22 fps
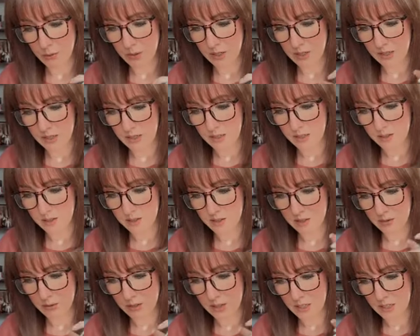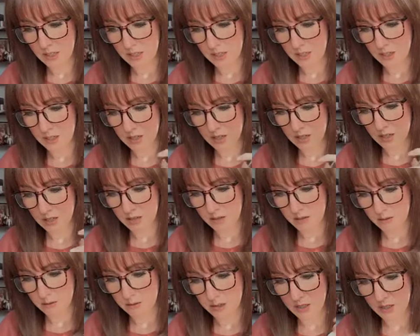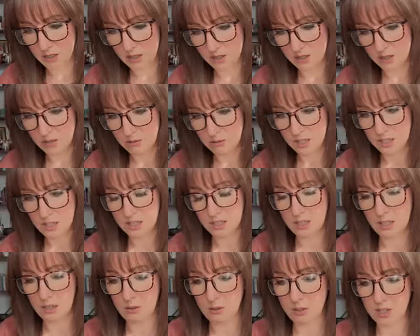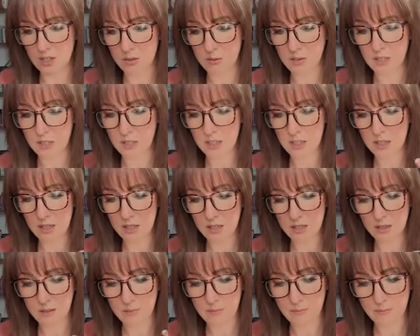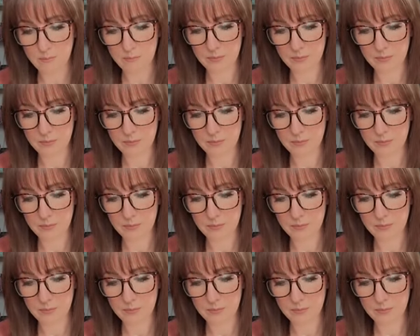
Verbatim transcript: What else do we need to know? What else do we need to know this weekend?